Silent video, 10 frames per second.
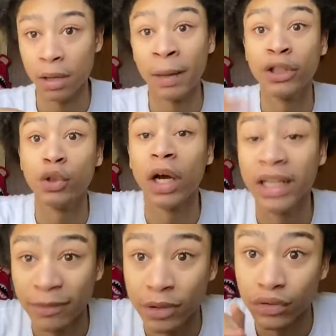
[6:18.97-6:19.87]
Mind you, her
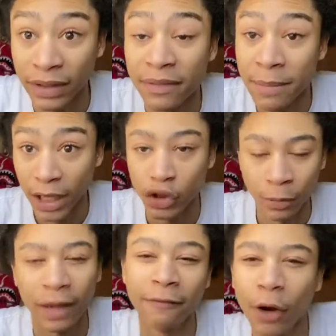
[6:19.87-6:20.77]
name was Raven Baxter on
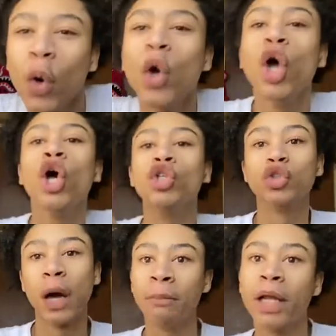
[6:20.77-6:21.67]
my phone. So
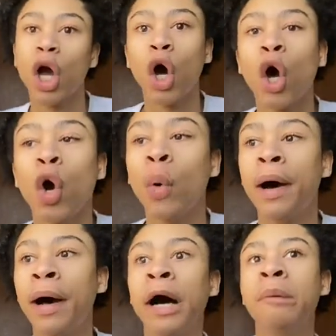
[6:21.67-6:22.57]
I'm like,
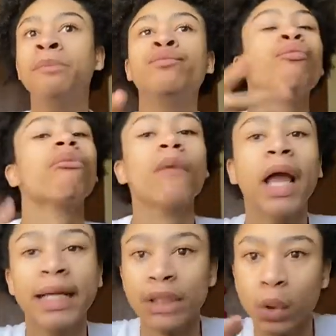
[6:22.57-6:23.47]
oh,
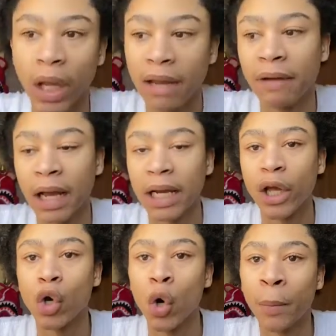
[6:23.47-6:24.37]
is it okay if I could like
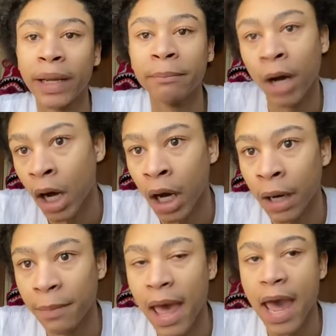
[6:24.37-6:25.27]
call my
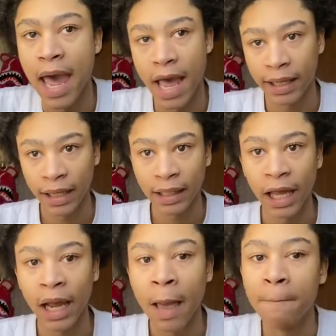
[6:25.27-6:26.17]
mom? And then
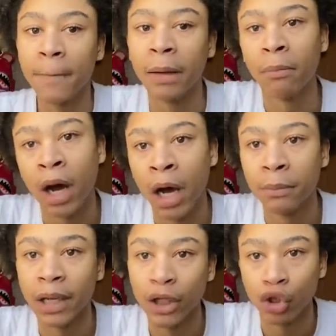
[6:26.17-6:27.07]
like my mom,
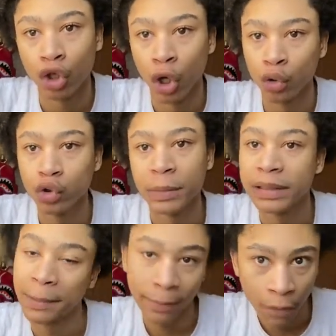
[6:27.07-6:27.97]
like, you know, you speak to
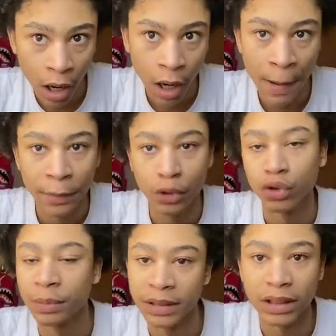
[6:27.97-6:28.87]
my mom and you
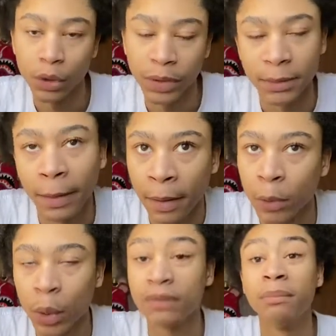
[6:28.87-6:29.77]
spend situation with my mom or
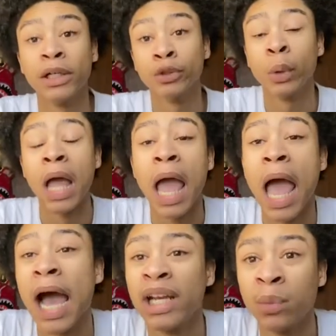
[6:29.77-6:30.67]
whatever. Mind you,
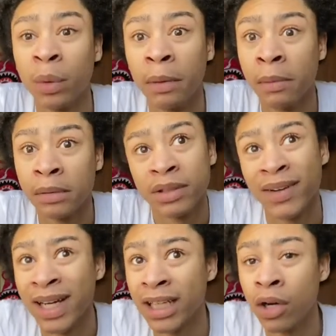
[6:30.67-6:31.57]
I didn't want my mom to
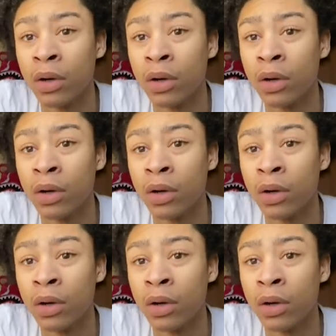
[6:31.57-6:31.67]
find out.